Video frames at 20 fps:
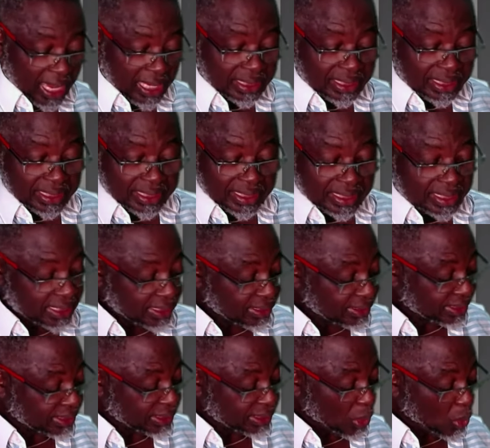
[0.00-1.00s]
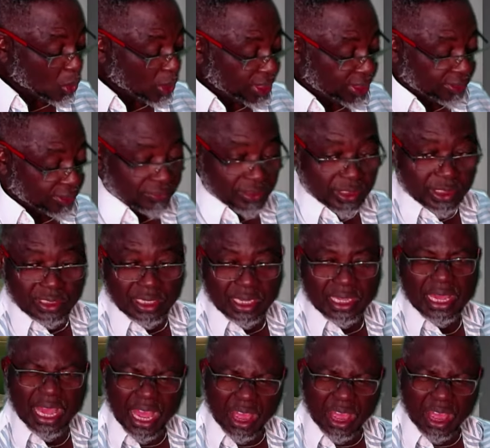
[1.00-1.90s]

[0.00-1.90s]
and stilled the waves.